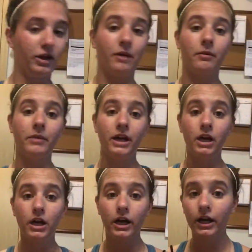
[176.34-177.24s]
grab a
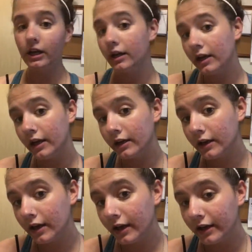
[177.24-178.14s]
mirror and
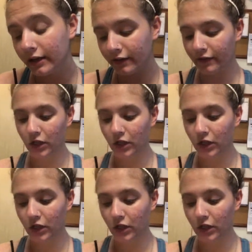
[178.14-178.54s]
kind of